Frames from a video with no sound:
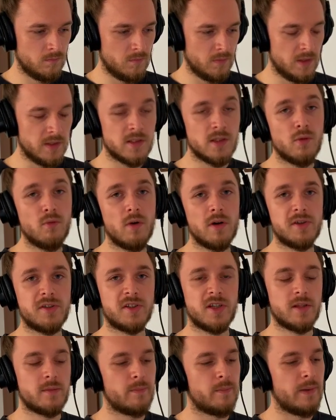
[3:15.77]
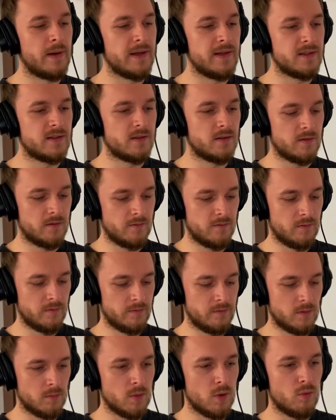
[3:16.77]
It's a one-shot bass
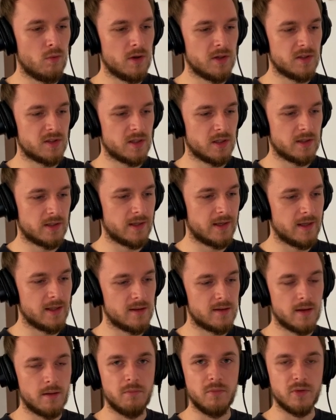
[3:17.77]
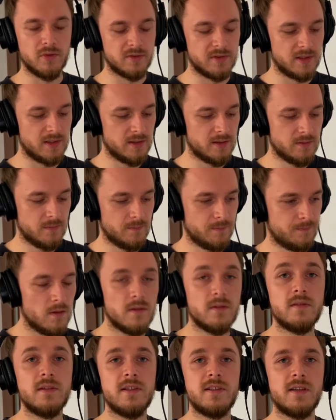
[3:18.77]
from a one-shot kit I'm using.
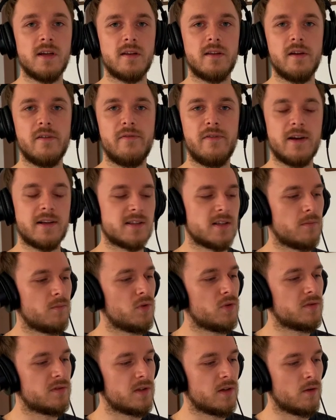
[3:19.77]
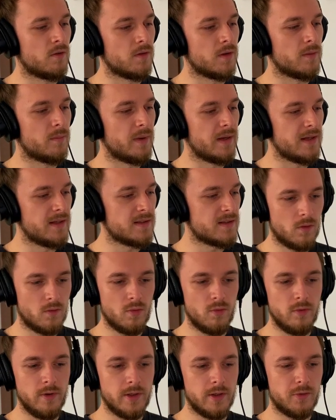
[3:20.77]
These are the effects I'm using on the bass,
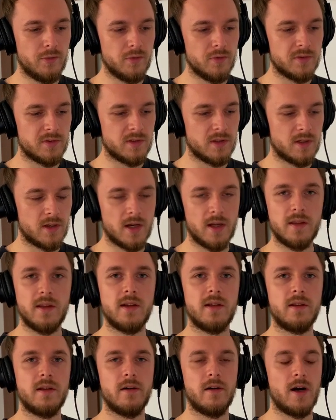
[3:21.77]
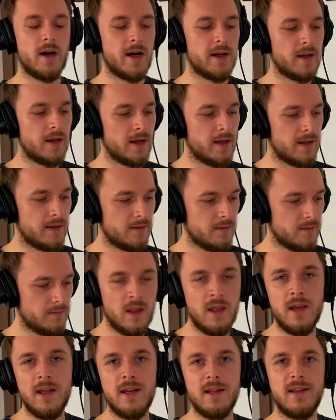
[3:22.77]
2 EQs cutting the high end,
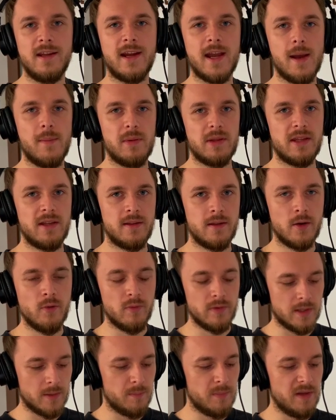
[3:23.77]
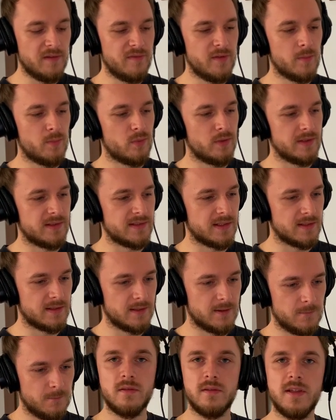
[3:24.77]
and a decapitated with a beefy preset.
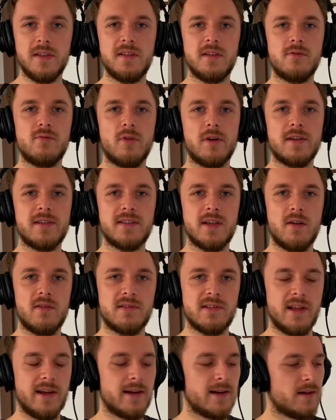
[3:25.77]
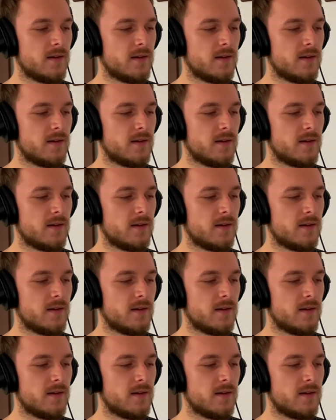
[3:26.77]
This is what it sounds like.